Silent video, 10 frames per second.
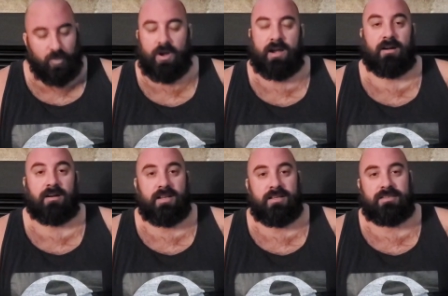
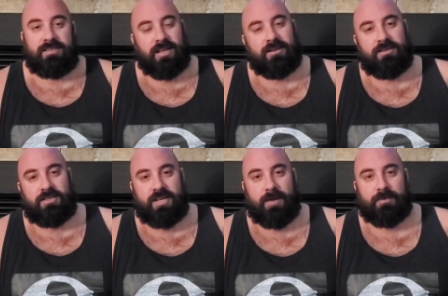prayer is the title of
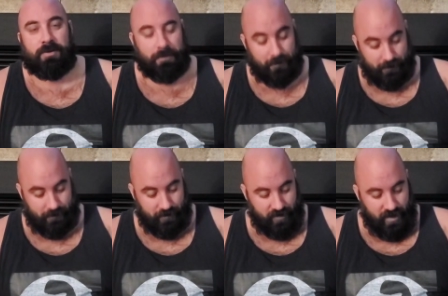this chapter,
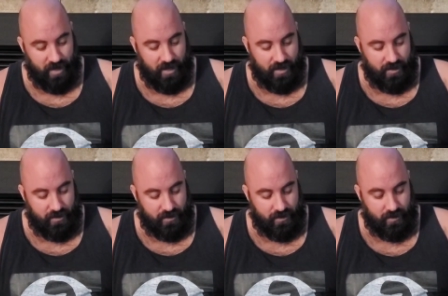
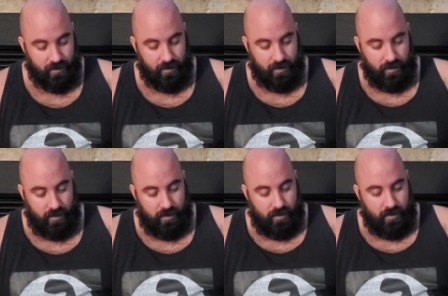and
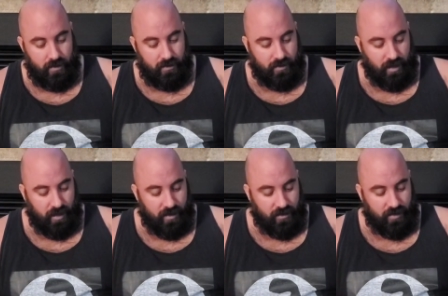
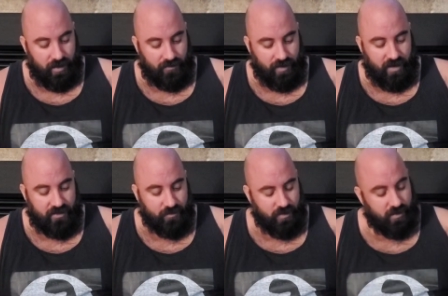getting getting right
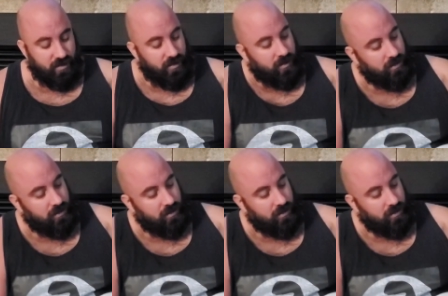into it.